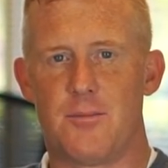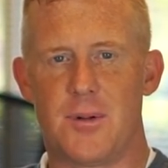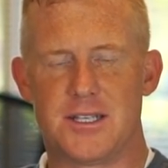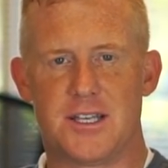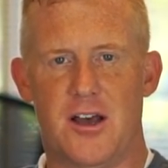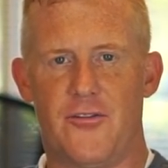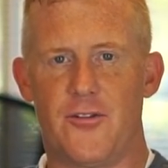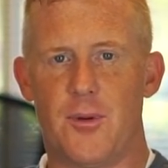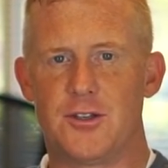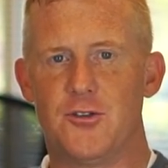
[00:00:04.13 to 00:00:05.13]
Myself
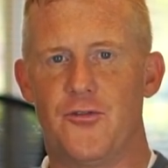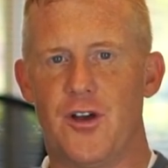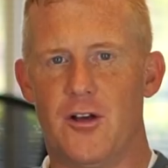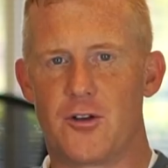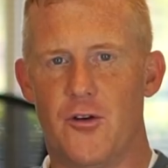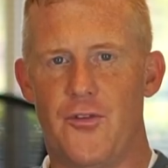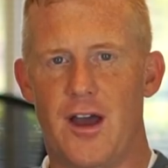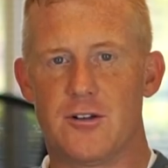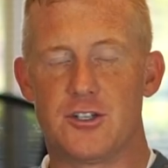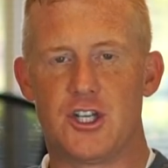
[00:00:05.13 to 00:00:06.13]
and my two fellow
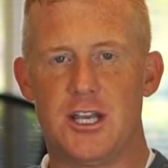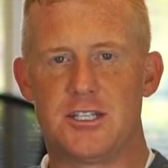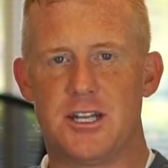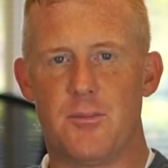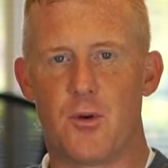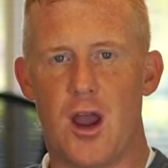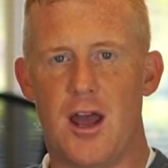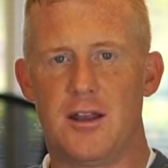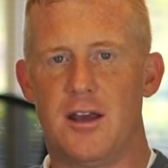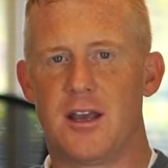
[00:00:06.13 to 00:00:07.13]
co-founders, Jason and Brad,